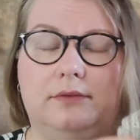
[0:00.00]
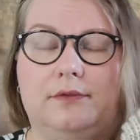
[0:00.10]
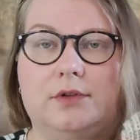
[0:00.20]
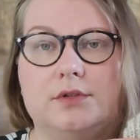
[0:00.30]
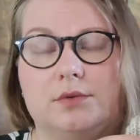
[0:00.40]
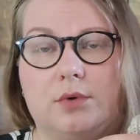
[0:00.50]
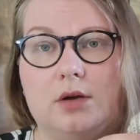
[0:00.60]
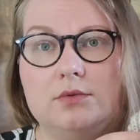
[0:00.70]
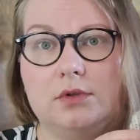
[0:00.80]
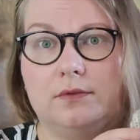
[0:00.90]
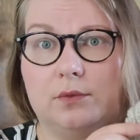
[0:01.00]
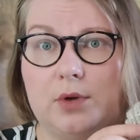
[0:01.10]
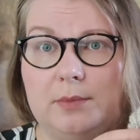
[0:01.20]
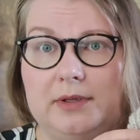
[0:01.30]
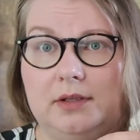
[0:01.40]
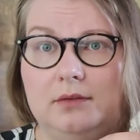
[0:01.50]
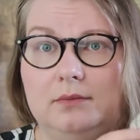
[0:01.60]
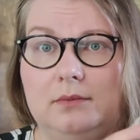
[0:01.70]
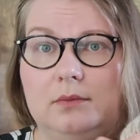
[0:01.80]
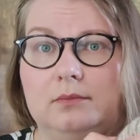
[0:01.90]
first round of ribbing
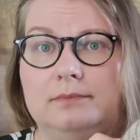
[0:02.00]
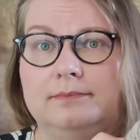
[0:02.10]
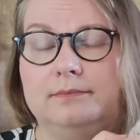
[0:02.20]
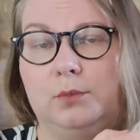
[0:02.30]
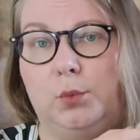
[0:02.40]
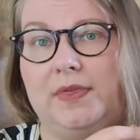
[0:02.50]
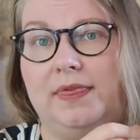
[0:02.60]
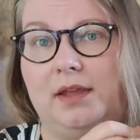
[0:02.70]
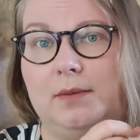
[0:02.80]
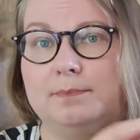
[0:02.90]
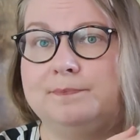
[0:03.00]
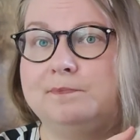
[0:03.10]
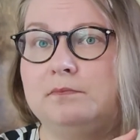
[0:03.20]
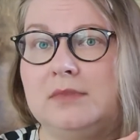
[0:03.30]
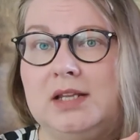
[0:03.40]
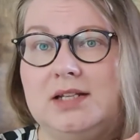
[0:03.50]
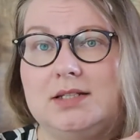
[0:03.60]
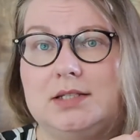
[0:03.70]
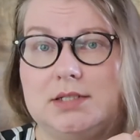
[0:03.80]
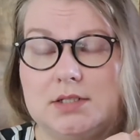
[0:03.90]
with the
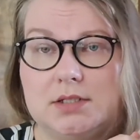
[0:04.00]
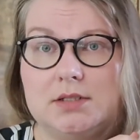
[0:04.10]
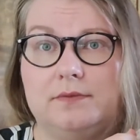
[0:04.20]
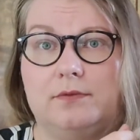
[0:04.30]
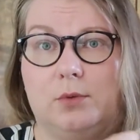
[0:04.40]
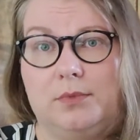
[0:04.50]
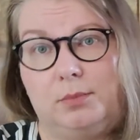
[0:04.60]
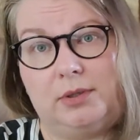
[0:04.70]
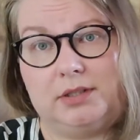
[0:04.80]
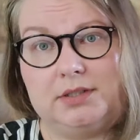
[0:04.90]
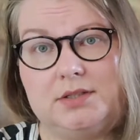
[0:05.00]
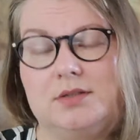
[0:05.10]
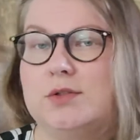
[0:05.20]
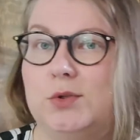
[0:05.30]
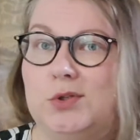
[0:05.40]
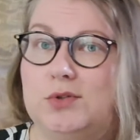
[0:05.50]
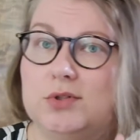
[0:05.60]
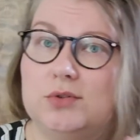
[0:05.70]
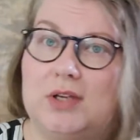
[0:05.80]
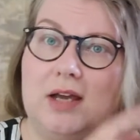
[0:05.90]
stitches from the pockets, so you
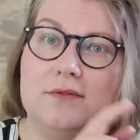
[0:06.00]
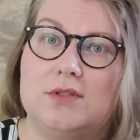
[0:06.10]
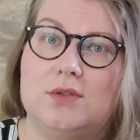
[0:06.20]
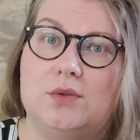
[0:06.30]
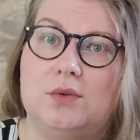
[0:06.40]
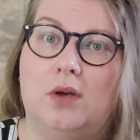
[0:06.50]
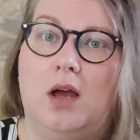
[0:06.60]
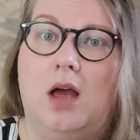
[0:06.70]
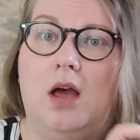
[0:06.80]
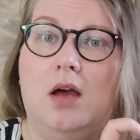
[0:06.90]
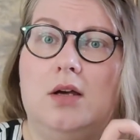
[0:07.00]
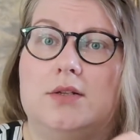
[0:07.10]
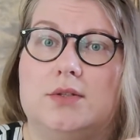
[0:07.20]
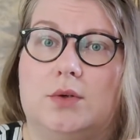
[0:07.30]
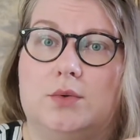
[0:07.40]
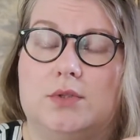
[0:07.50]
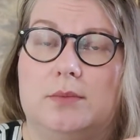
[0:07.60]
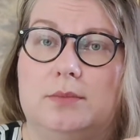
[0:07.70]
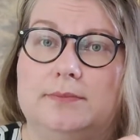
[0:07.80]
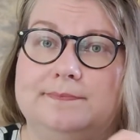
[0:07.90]
don't have to sew
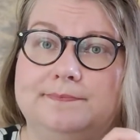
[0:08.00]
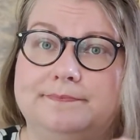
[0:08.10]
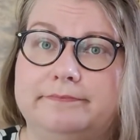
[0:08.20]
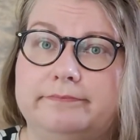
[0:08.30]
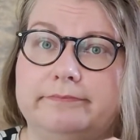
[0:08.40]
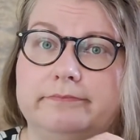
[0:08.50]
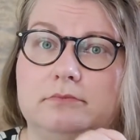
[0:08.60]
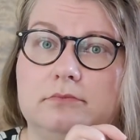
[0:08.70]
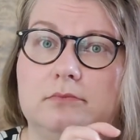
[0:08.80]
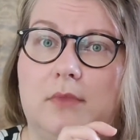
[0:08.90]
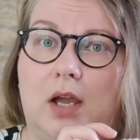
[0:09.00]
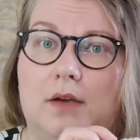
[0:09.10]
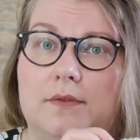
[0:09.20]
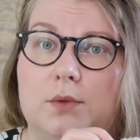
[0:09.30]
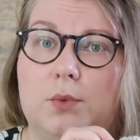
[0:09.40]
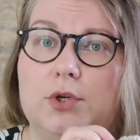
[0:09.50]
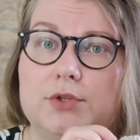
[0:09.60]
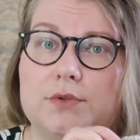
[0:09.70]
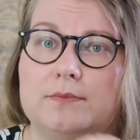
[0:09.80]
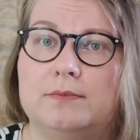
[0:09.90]
them afterwards.